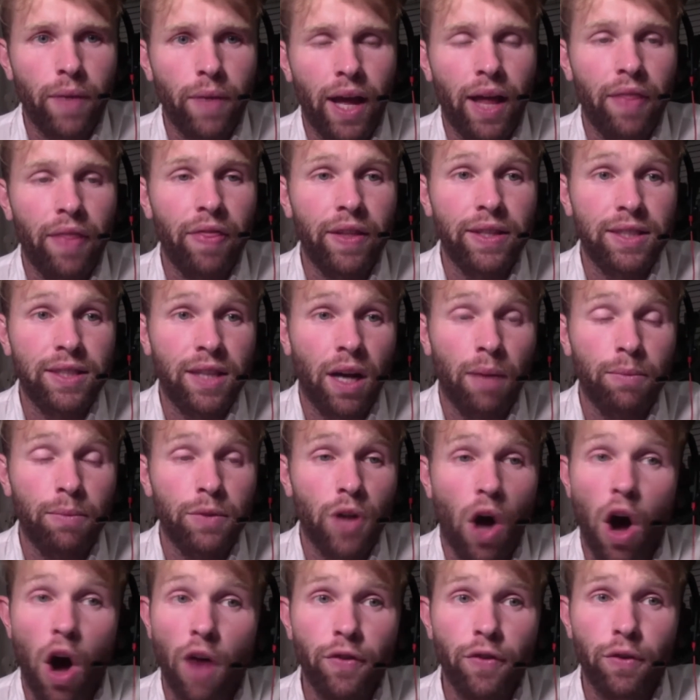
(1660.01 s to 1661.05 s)
And this comes
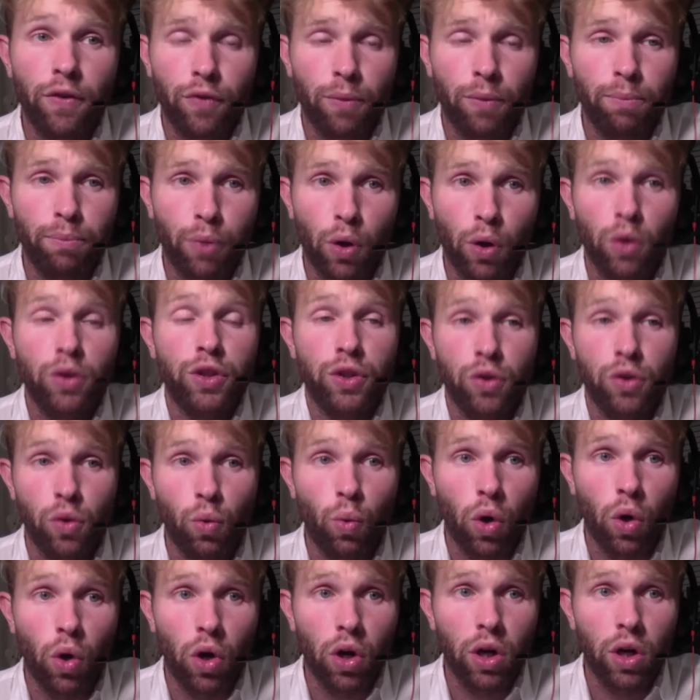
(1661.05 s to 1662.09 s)
often from personal
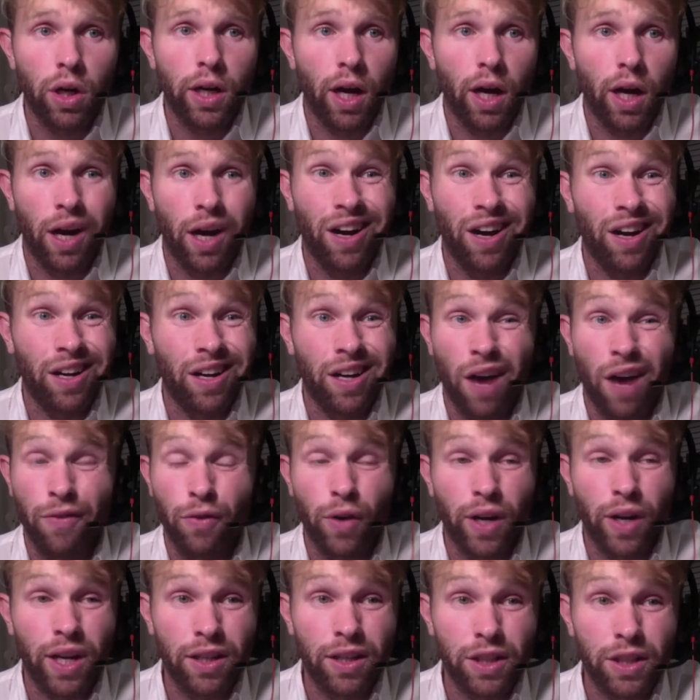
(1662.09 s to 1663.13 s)
work,
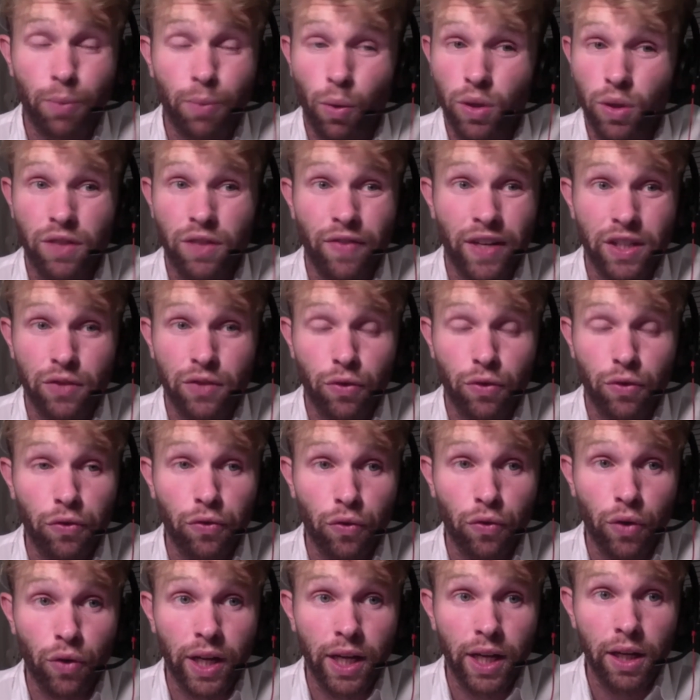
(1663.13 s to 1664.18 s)
covering sports events for
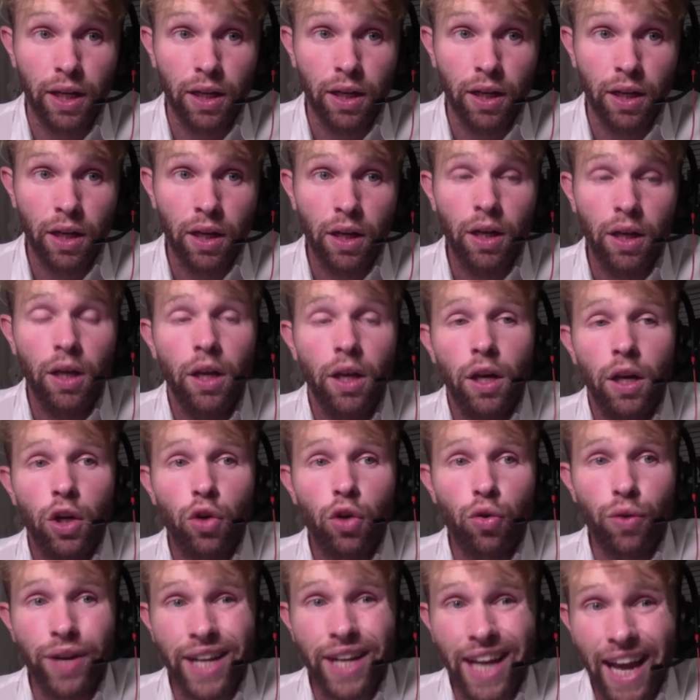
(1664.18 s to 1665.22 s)
free,
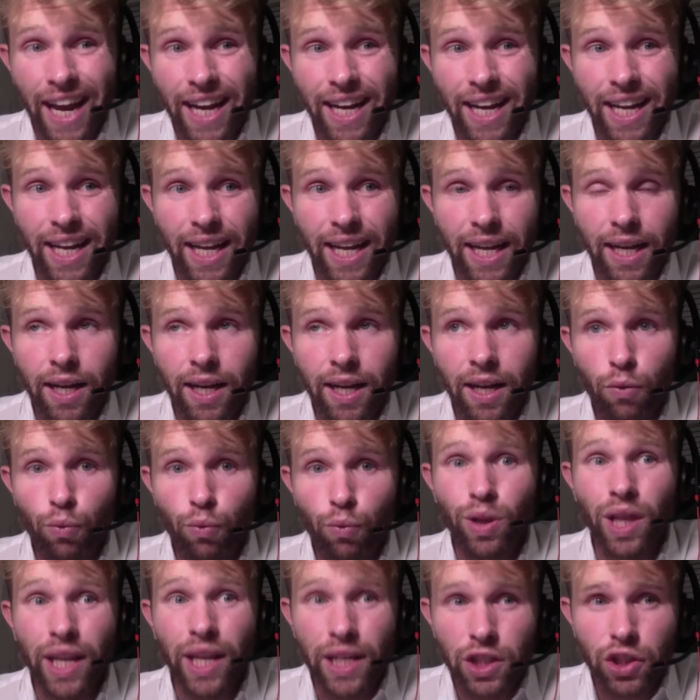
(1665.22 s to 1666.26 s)
creating
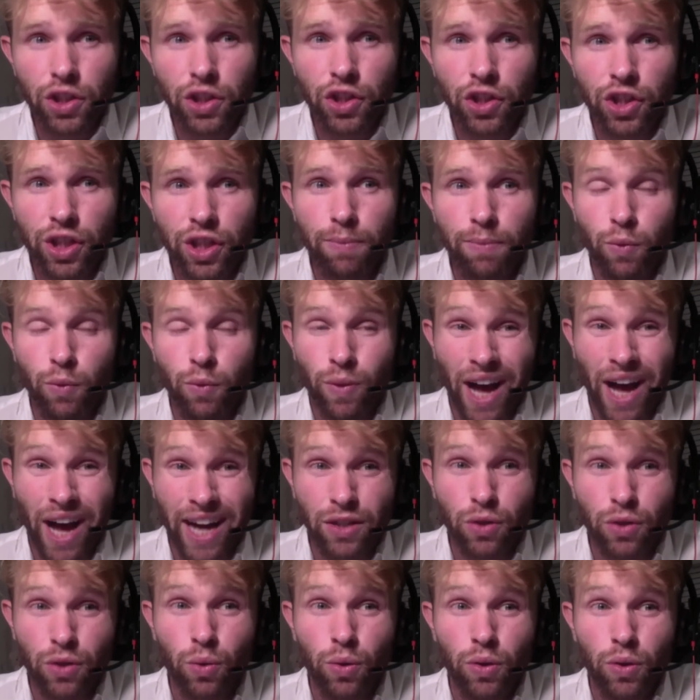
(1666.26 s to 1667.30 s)
relationships with high
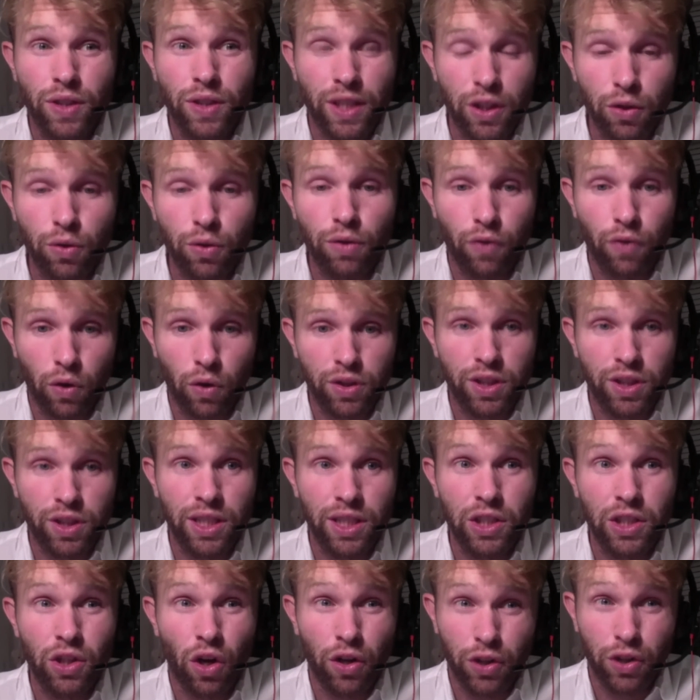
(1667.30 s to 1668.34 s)
schools and
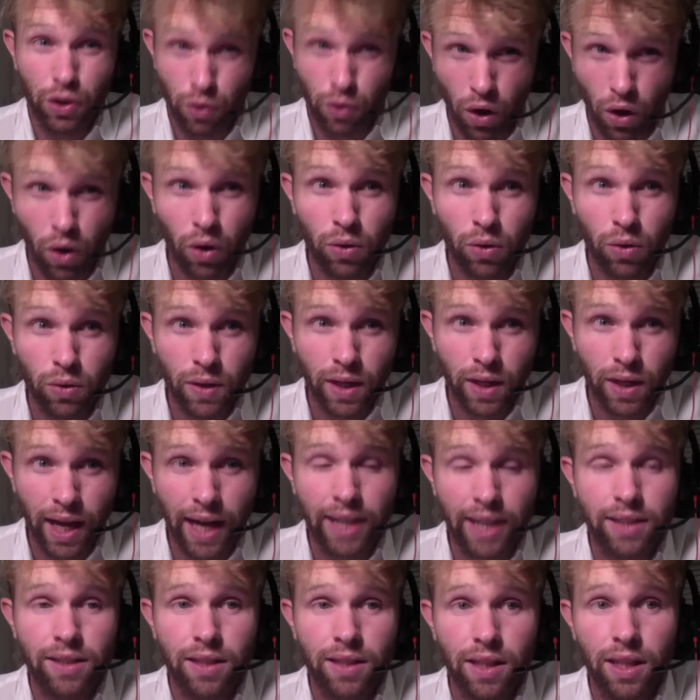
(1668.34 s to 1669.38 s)
universities on your own
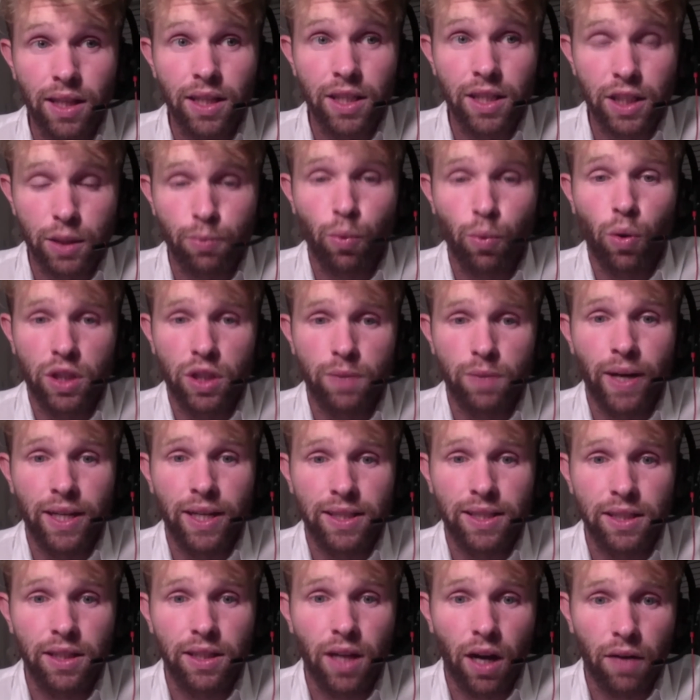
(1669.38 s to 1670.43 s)
as the sports
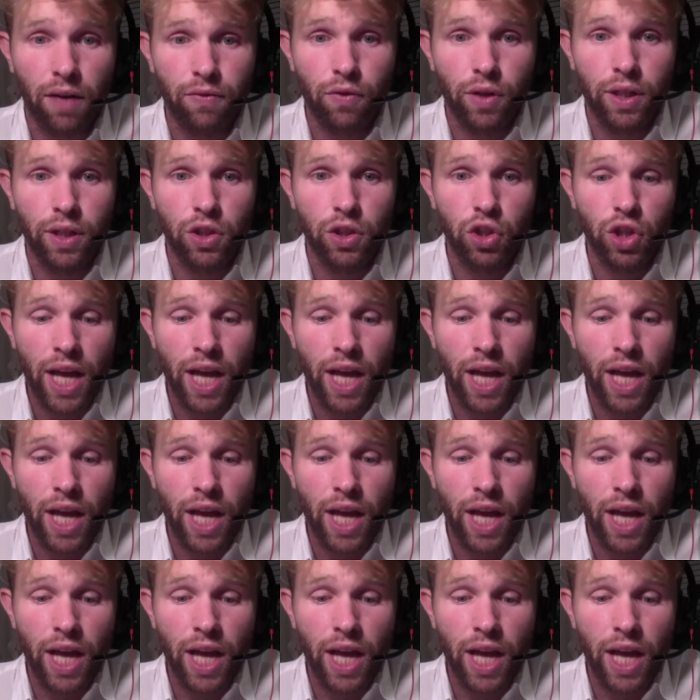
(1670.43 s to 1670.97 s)
medicine coverage,